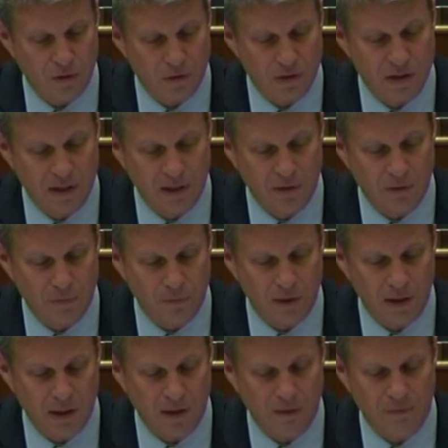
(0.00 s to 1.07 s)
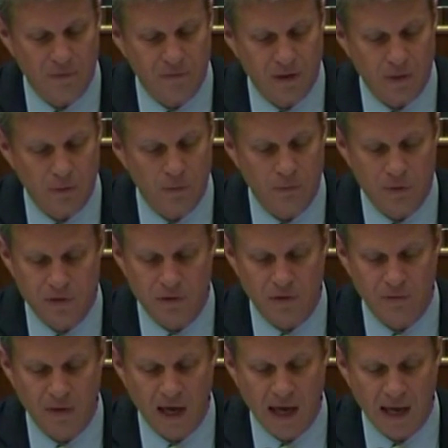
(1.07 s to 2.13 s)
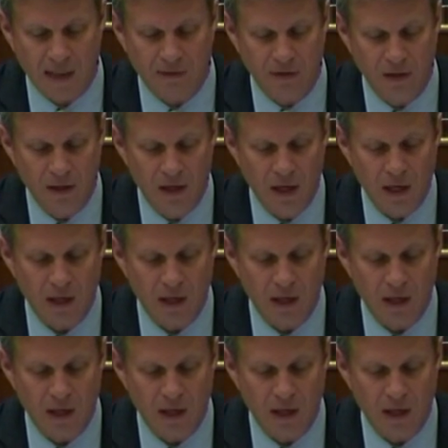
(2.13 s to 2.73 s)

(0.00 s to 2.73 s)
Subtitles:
13.3 of the Federal Reserve Act,